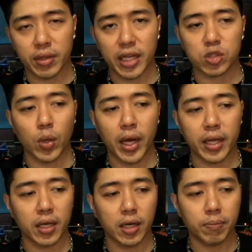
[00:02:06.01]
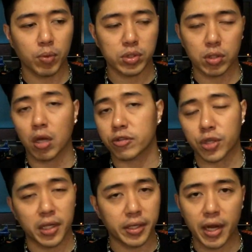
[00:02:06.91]
and that's why it was a lot of
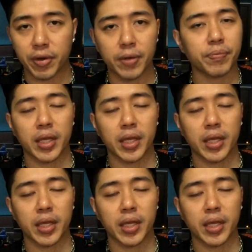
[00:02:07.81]
trial and error,